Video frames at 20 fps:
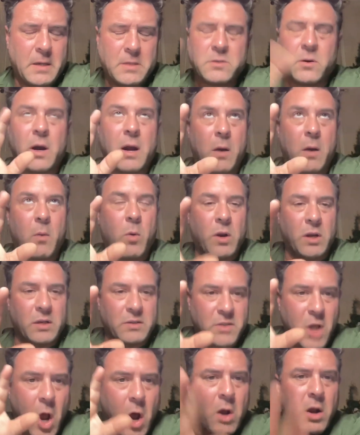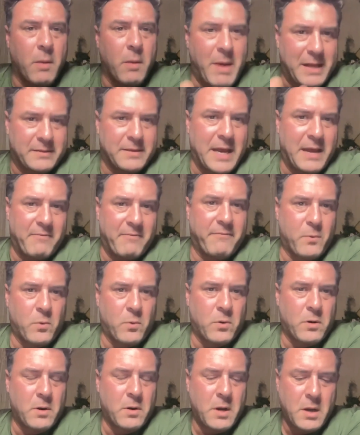So I want to talk about that
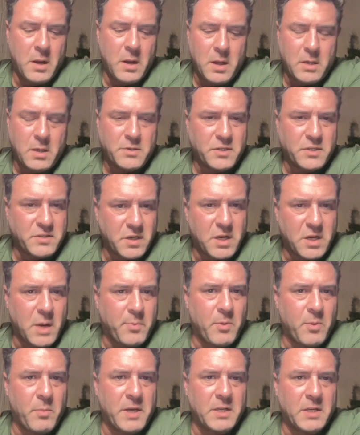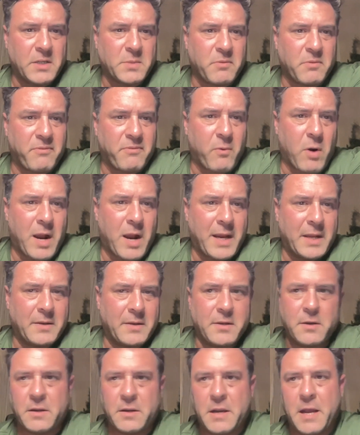for just a couple minutes before I end
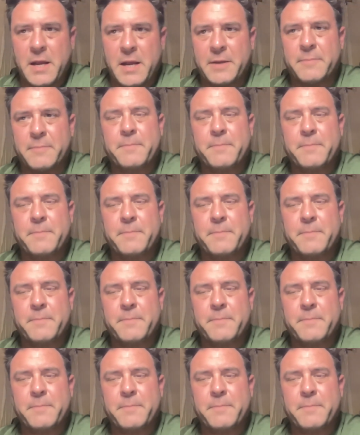here tonight.